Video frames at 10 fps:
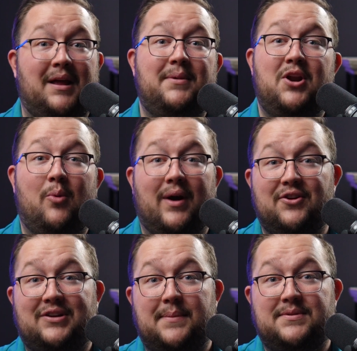Let me know what
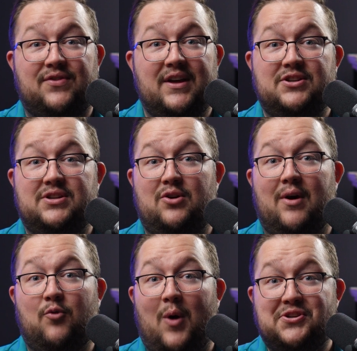other types of things that
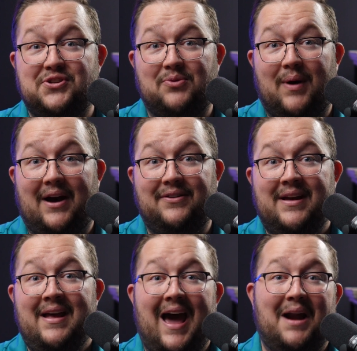you have questions
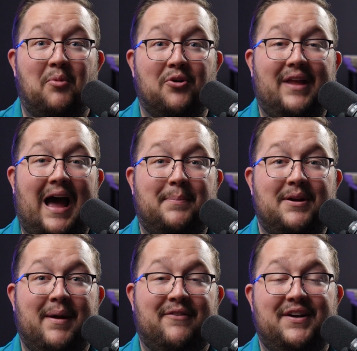around, and I'm more than
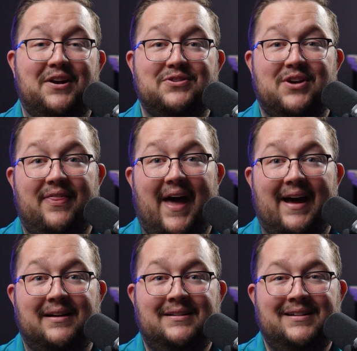happy to make videos on
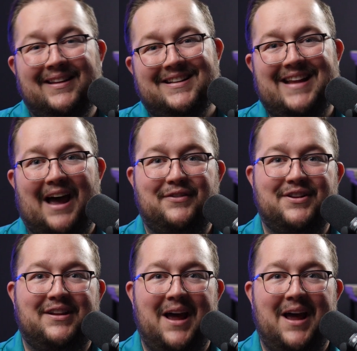that. Let's dive into the